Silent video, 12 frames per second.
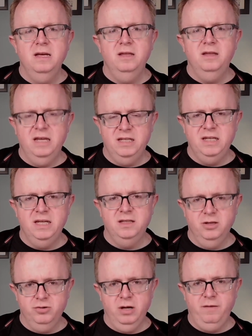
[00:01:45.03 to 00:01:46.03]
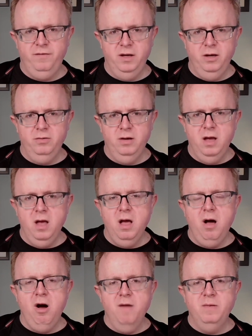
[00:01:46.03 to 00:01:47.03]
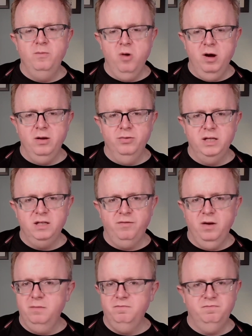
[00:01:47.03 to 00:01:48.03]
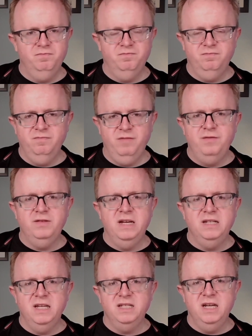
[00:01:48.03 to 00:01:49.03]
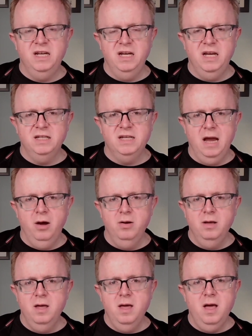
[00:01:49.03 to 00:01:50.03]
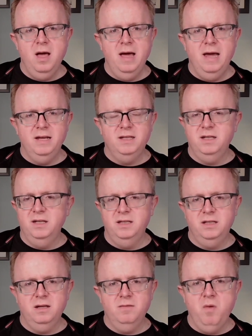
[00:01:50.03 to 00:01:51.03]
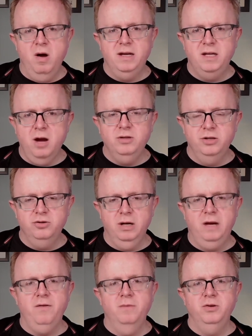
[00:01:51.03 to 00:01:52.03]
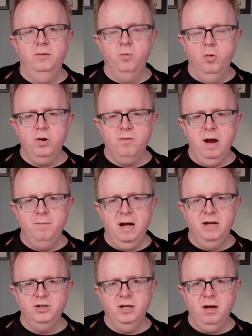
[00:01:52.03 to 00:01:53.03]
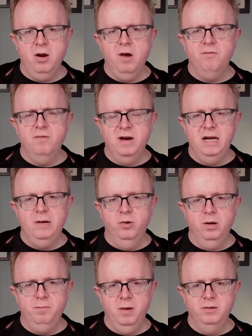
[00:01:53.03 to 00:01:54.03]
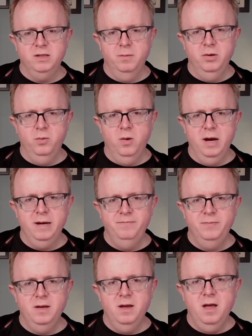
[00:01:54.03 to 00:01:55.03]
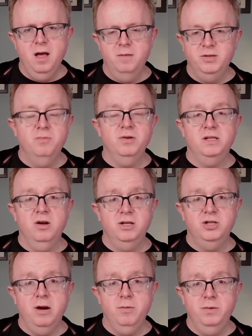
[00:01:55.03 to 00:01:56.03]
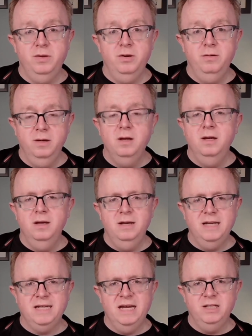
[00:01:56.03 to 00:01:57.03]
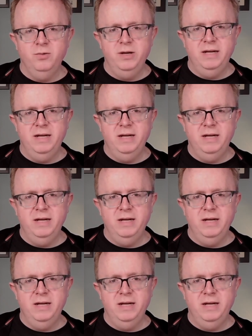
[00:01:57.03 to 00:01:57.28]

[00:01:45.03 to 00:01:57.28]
this is the trick for you. I've been working on this for 15, 16 years now. It's my go-to trick if I'm doing walk-around magic and I really want to blow someone away. I'm super excited to share it with you. Let's get into what you